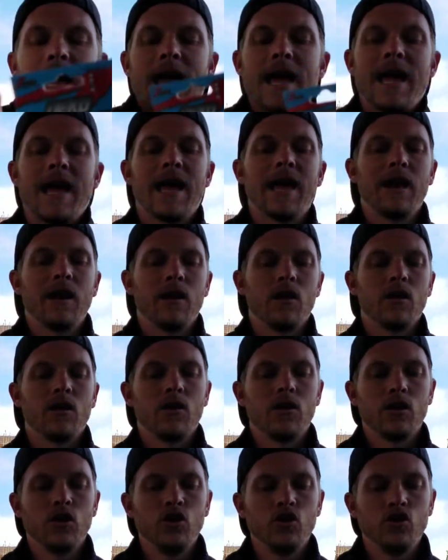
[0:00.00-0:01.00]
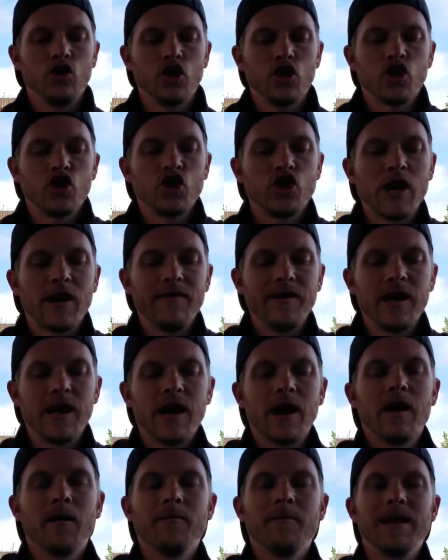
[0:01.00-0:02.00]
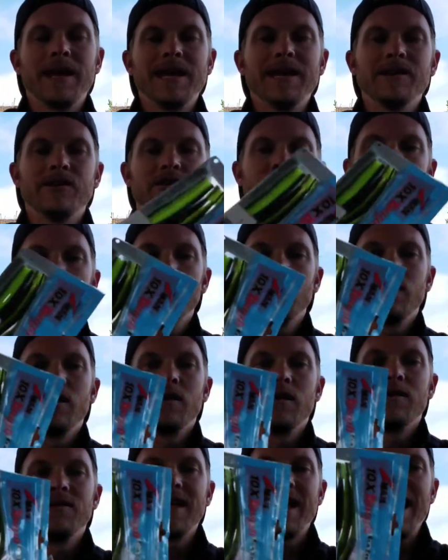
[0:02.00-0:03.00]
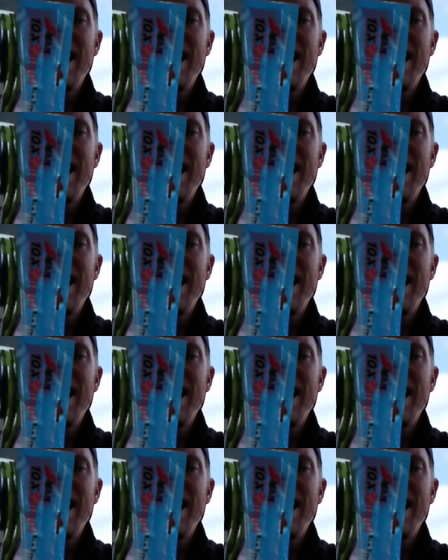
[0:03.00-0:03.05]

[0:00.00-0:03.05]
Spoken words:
And you just shove it up into the